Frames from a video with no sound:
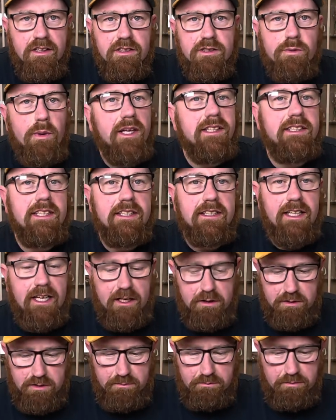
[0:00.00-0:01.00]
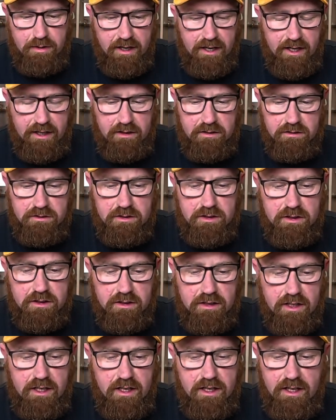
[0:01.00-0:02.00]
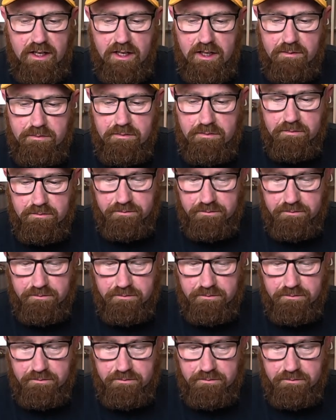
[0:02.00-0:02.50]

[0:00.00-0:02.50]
£20,000,